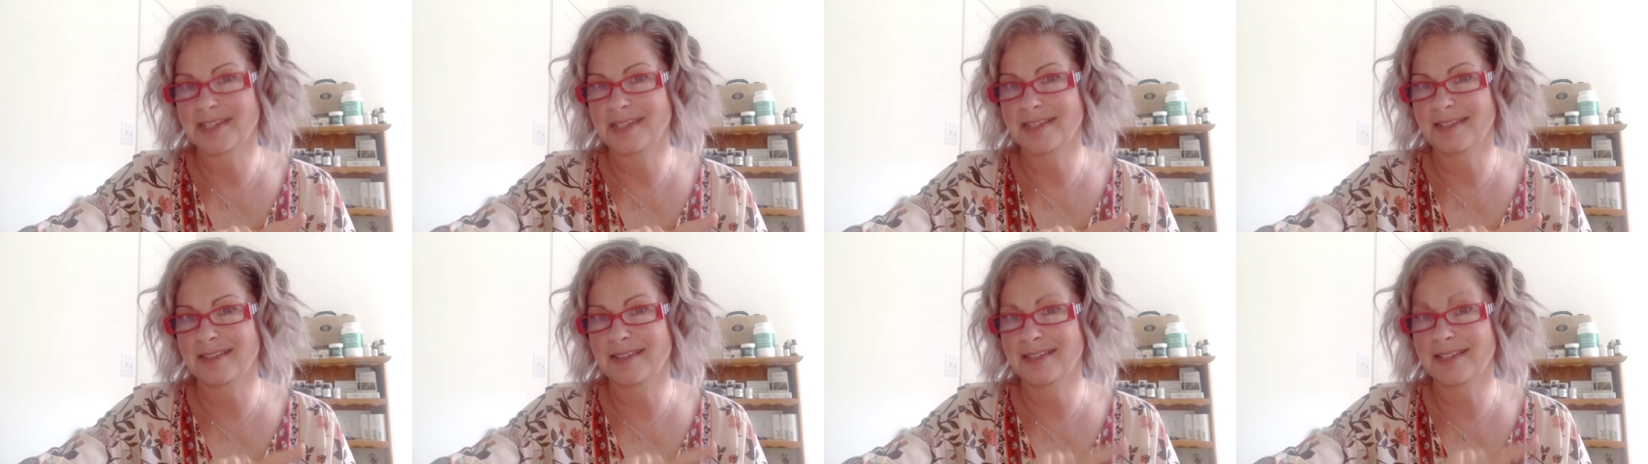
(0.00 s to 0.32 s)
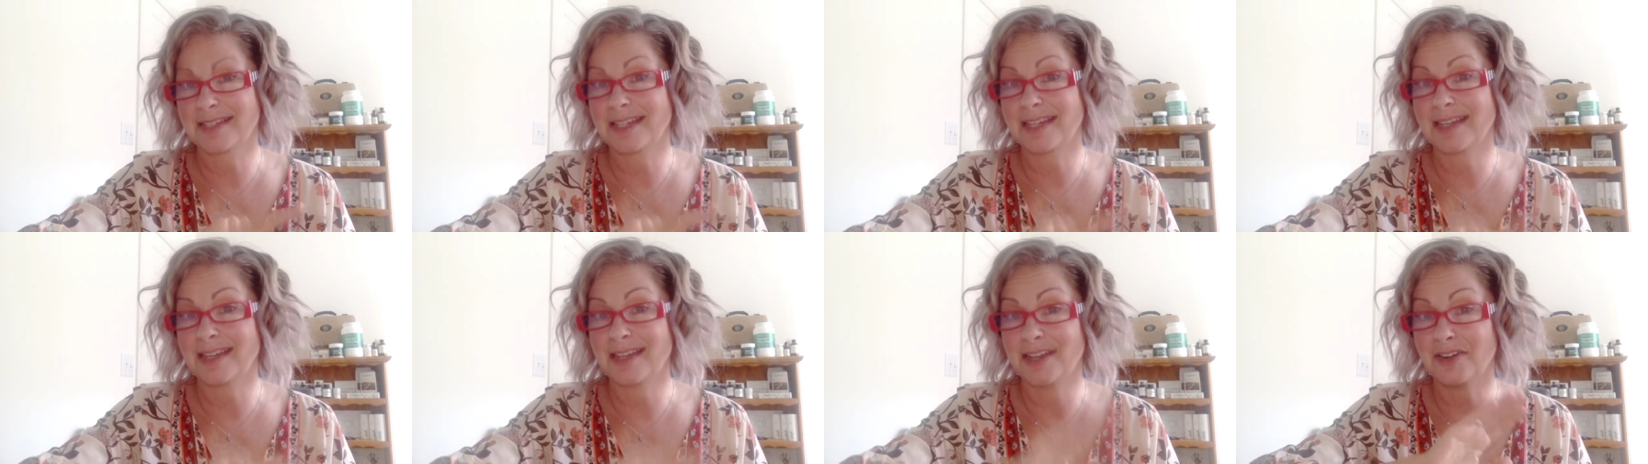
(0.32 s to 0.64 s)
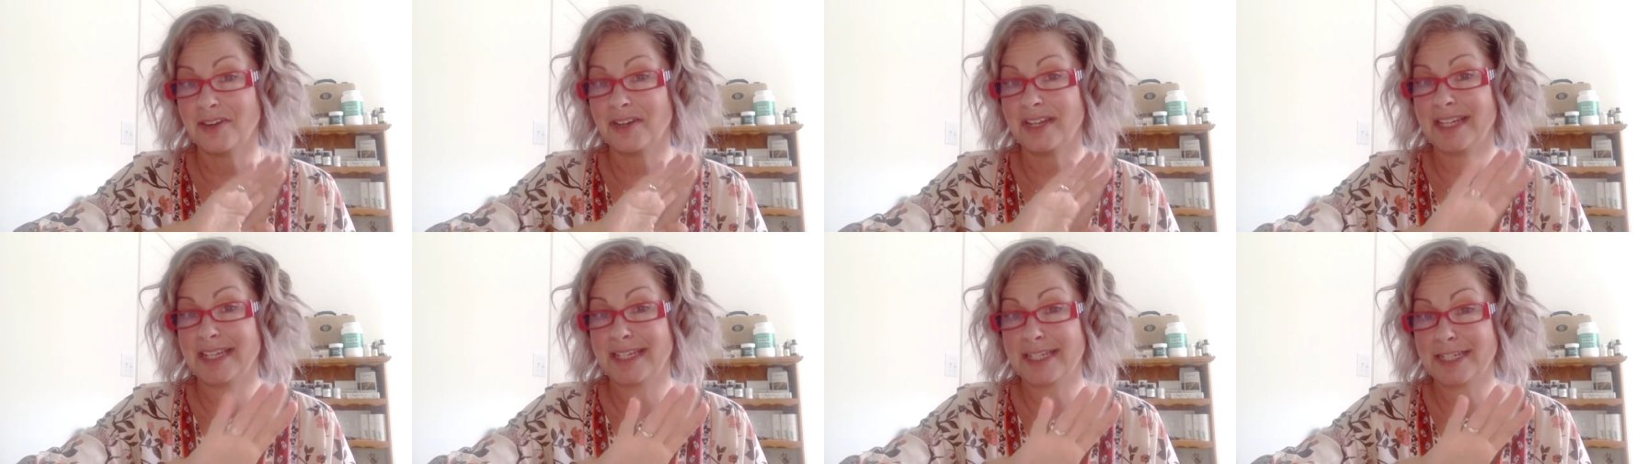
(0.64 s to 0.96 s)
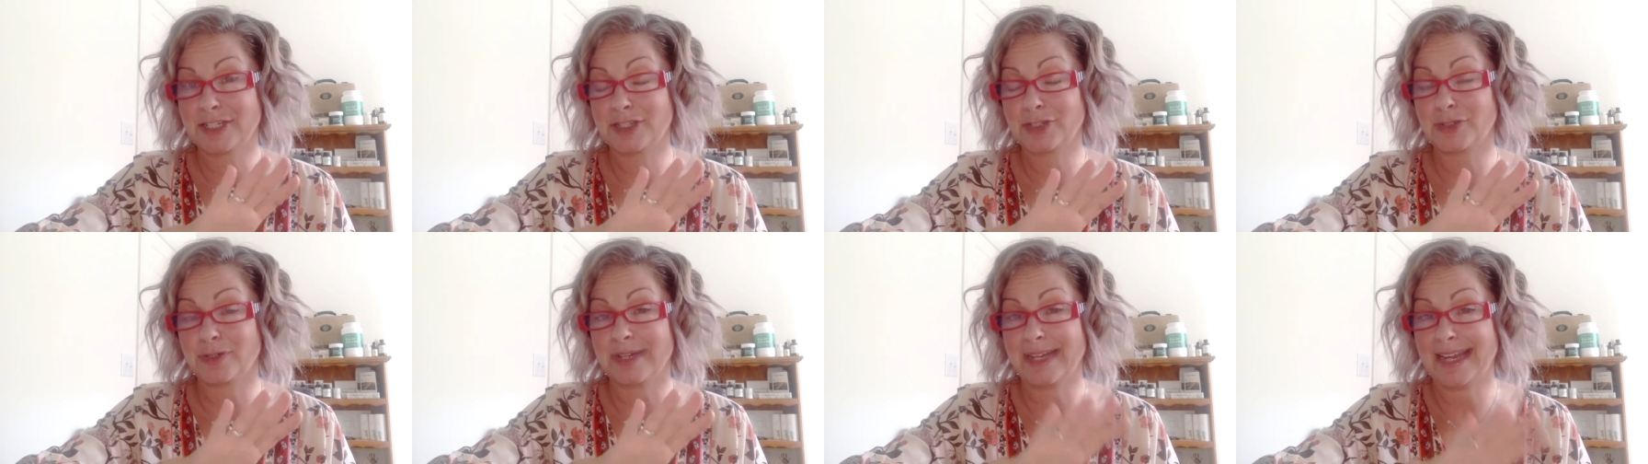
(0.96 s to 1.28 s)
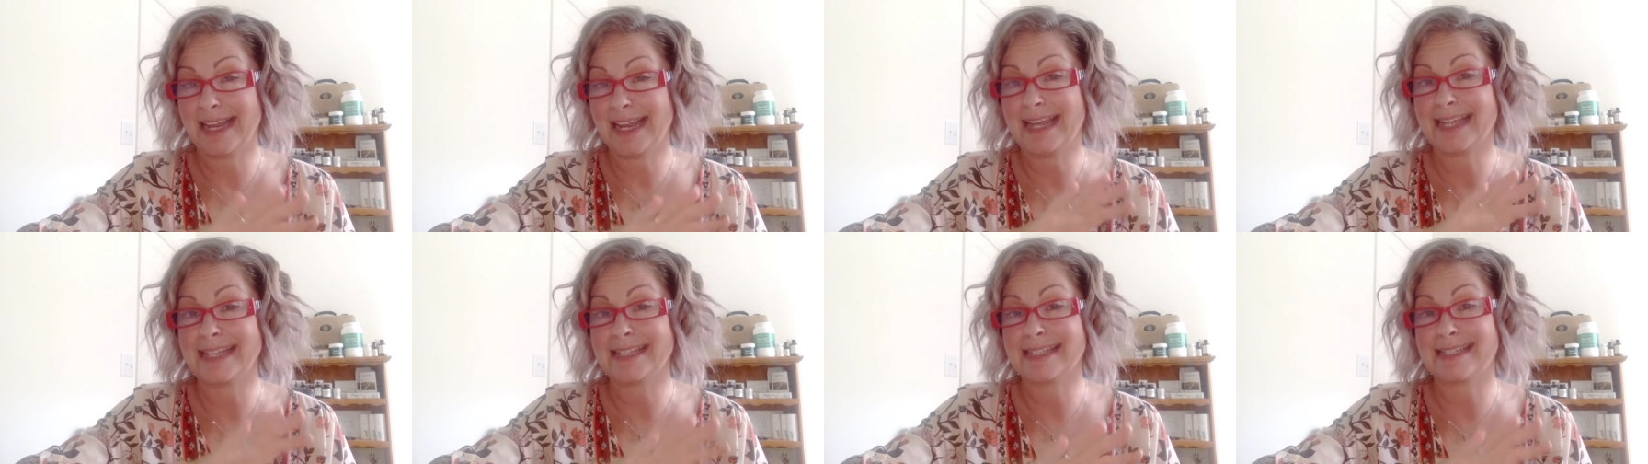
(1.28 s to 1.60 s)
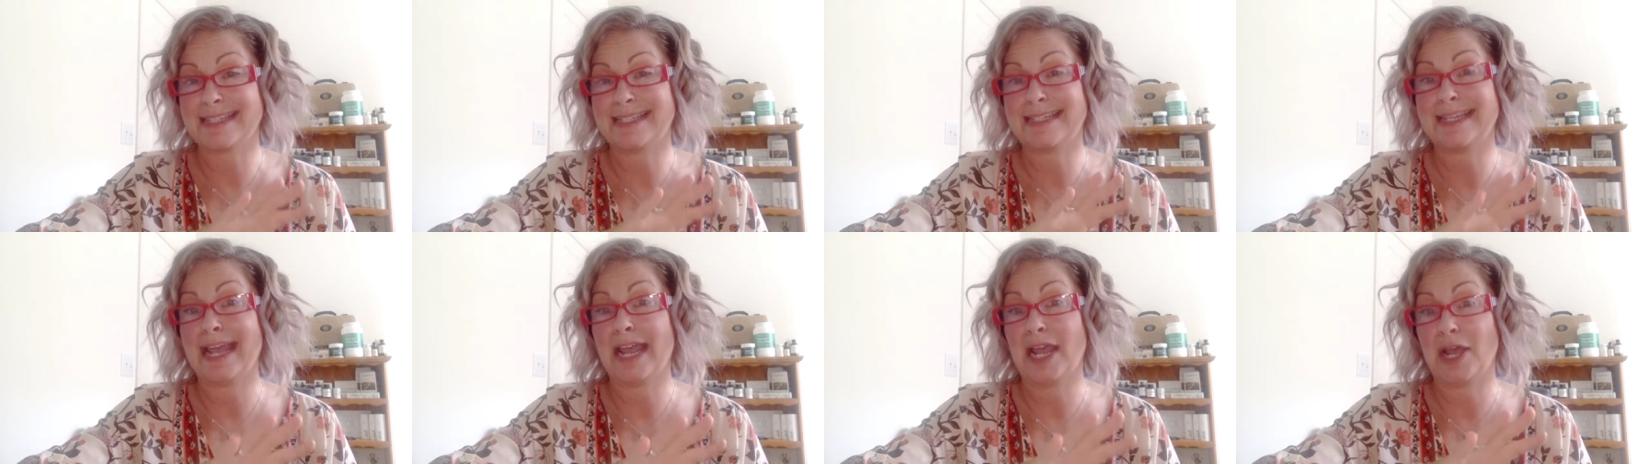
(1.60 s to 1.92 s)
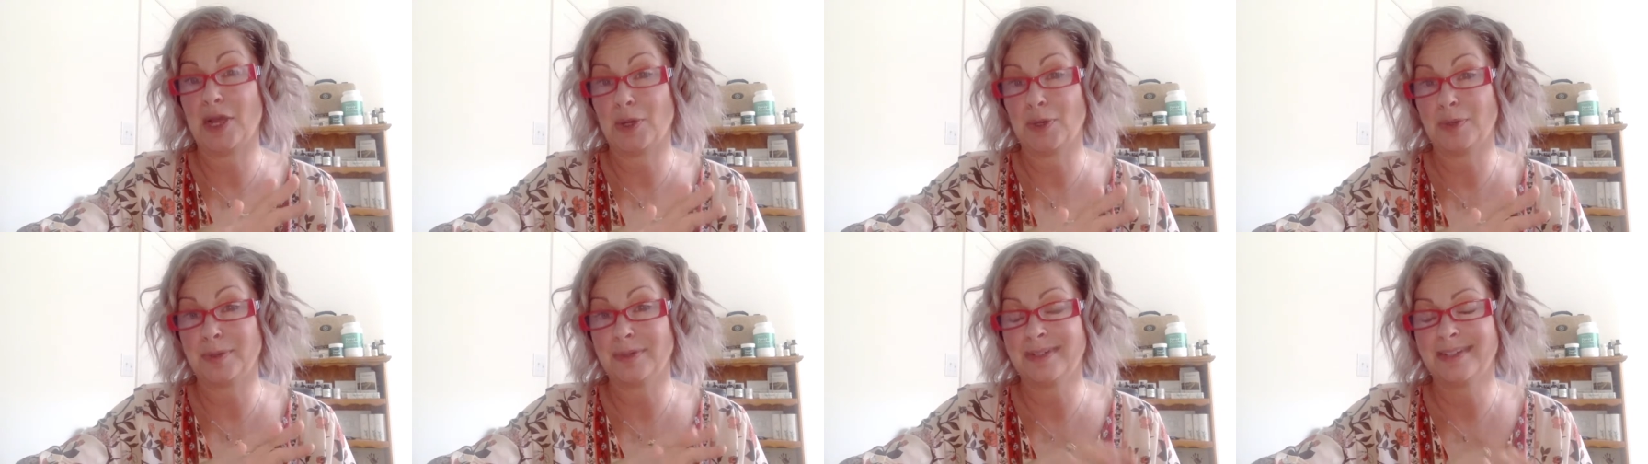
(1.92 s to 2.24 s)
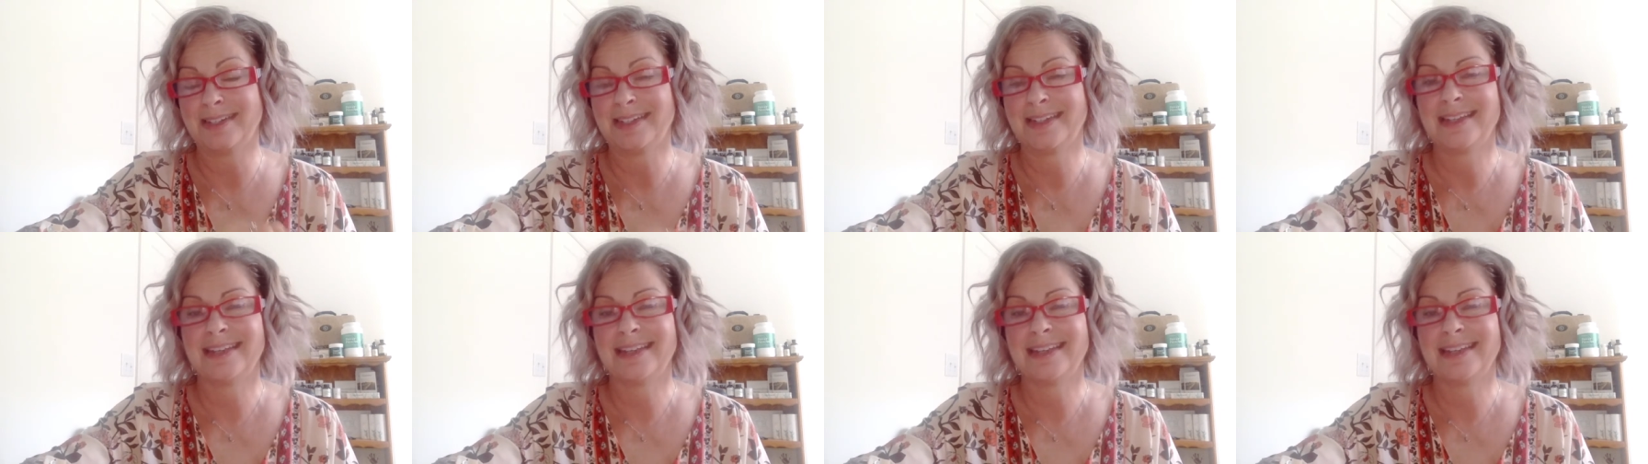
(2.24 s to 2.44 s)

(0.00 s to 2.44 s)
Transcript: in the skincare industry, hands down.